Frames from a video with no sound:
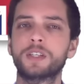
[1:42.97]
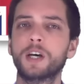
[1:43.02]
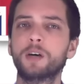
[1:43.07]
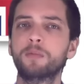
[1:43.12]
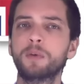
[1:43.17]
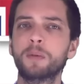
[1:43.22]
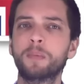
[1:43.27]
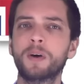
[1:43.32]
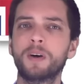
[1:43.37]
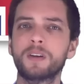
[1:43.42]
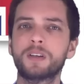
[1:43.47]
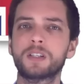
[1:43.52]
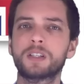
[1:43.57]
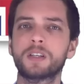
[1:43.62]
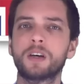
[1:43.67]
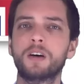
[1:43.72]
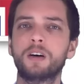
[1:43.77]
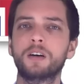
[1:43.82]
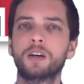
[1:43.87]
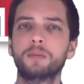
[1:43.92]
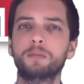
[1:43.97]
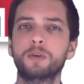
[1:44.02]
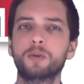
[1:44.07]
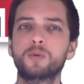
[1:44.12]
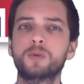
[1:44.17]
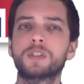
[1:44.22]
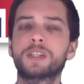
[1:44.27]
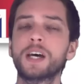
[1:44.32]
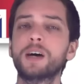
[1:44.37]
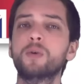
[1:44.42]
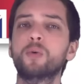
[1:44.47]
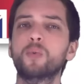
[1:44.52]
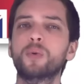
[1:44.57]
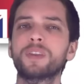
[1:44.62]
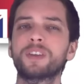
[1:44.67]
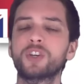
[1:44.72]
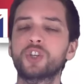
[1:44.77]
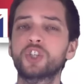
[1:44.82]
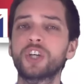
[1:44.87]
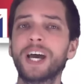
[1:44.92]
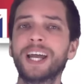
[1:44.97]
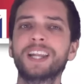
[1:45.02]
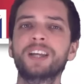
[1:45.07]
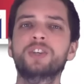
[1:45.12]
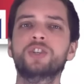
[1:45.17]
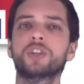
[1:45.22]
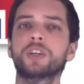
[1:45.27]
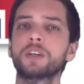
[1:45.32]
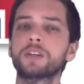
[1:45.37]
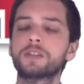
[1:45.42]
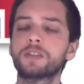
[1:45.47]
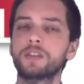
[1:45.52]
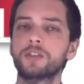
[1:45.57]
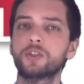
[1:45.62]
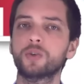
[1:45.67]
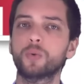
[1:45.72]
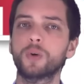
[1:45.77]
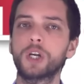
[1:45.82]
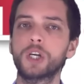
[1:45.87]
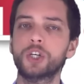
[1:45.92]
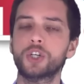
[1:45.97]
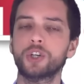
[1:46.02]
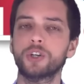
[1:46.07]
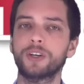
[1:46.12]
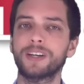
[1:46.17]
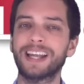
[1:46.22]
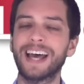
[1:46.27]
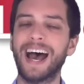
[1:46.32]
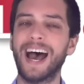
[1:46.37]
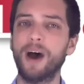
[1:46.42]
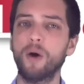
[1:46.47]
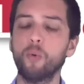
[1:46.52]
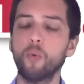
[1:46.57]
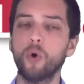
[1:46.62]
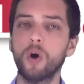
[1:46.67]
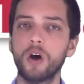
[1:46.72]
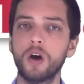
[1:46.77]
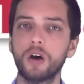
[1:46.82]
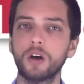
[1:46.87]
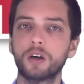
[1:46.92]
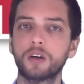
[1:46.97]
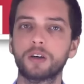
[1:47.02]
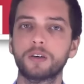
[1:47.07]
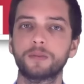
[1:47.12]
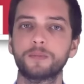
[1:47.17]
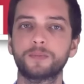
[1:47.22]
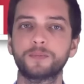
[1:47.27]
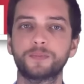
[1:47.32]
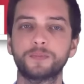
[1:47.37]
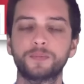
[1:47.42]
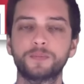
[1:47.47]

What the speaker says: Tell me about a time you dealt with a challenging situation at work.